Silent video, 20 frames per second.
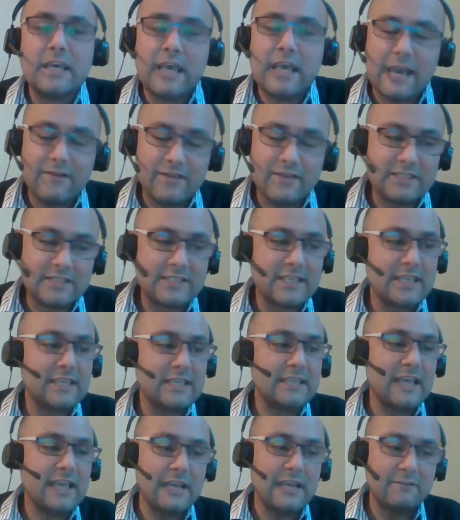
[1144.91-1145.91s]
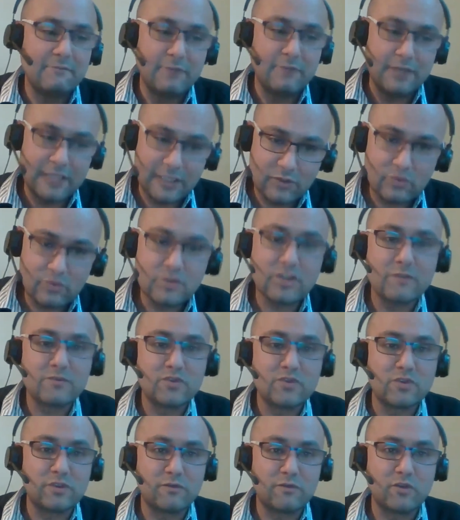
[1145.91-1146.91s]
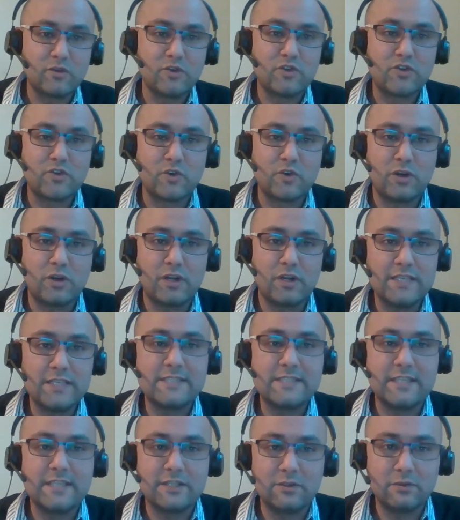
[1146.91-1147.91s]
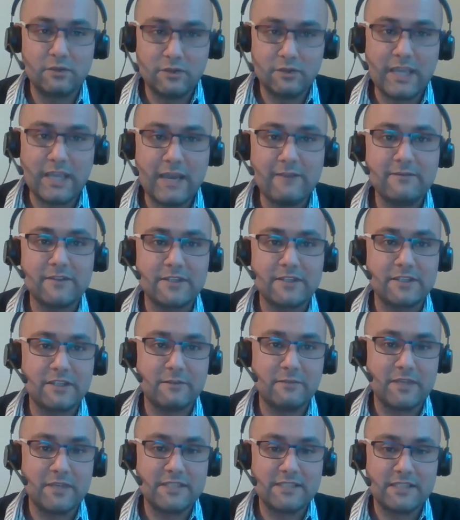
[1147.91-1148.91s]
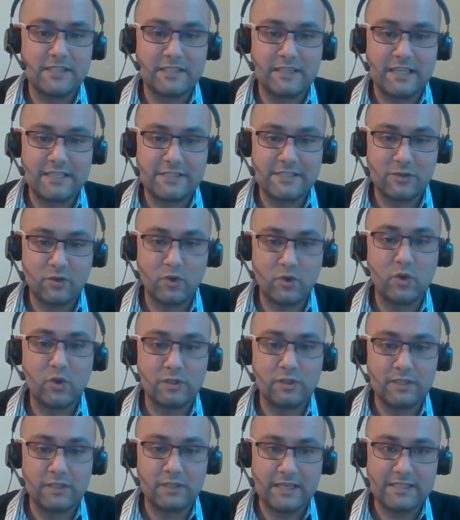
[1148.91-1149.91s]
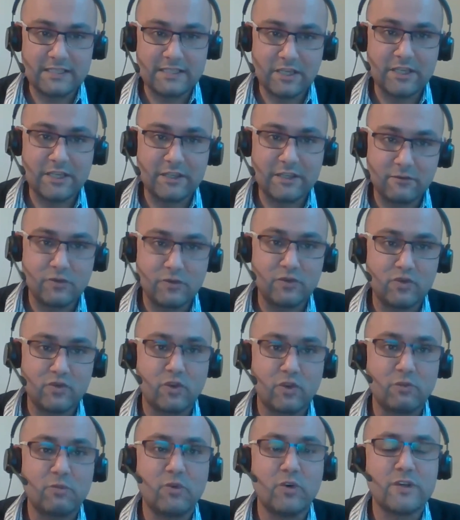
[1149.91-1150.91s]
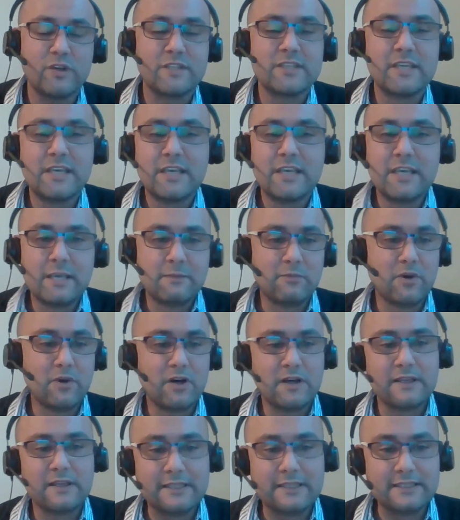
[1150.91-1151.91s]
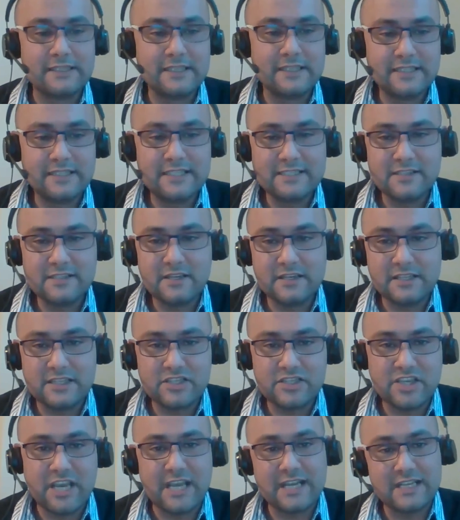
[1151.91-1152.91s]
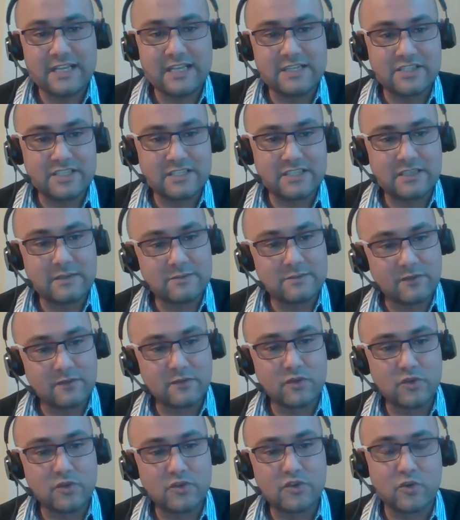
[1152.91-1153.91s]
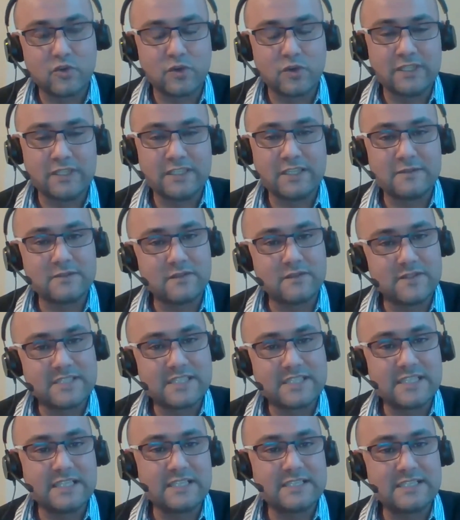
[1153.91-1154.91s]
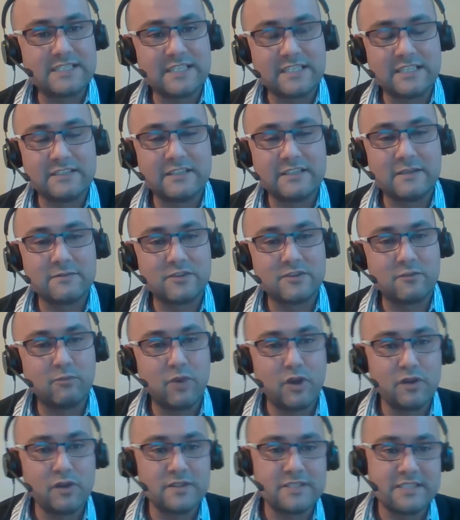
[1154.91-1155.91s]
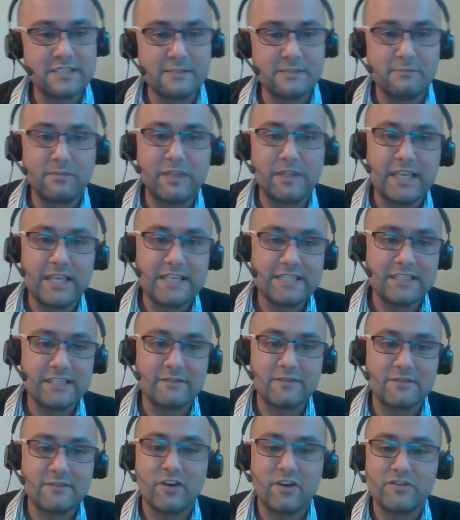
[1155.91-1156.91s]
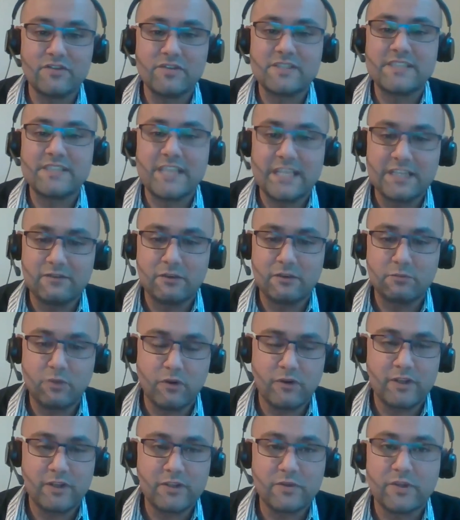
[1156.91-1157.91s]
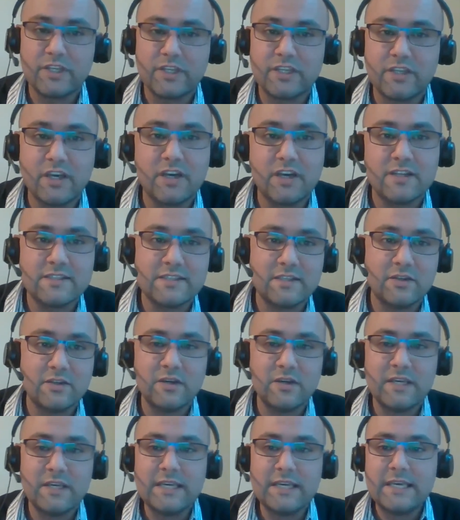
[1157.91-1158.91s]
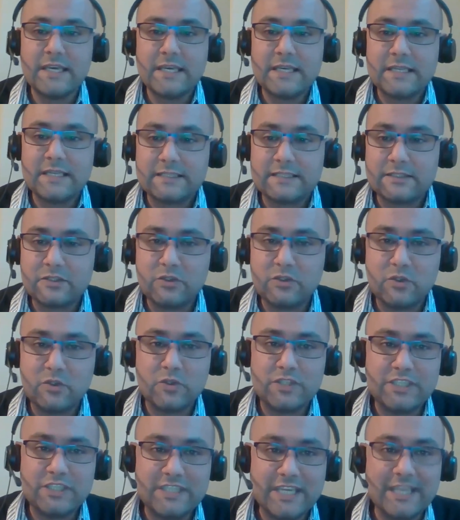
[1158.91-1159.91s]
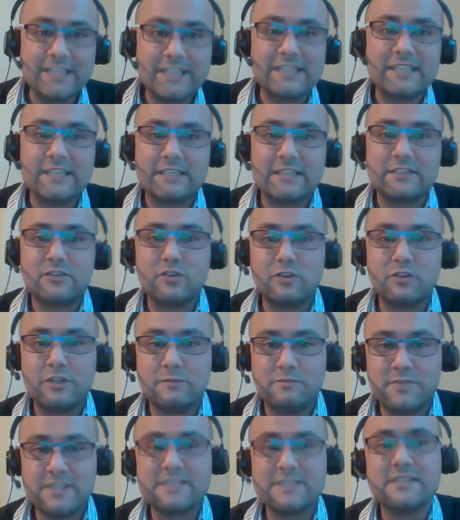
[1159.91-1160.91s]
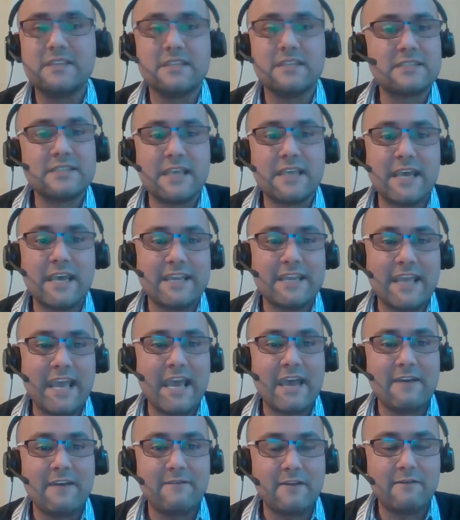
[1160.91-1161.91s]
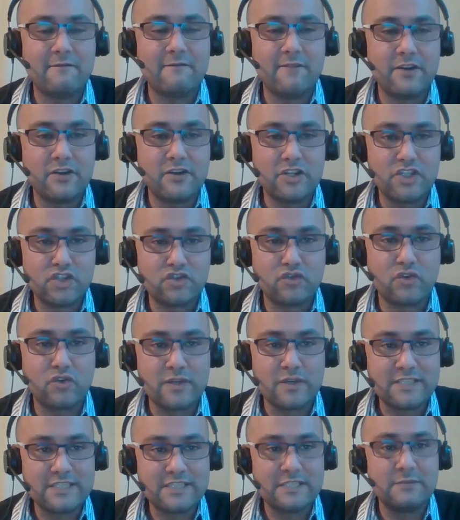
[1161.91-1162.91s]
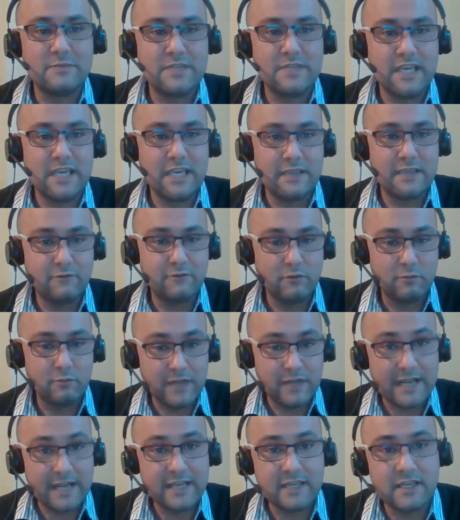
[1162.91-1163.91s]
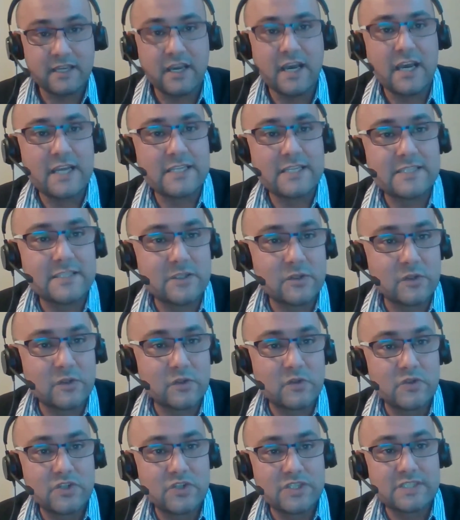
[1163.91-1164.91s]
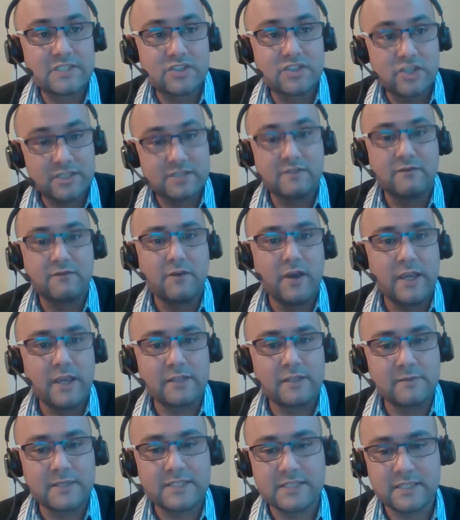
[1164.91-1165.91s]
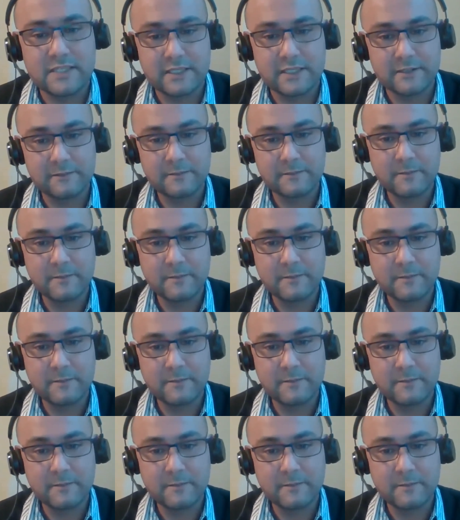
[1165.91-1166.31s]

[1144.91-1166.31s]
Having said that, we need to some sort of control holistic to look after them basically as a whole, as a kind of control points. But these are the challenges in terms of control, in terms of skill set, in terms of policies in place, in terms of understanding what power electronic does, to get it to the business and have a very strong CBA for planning guys, to just justify it basically.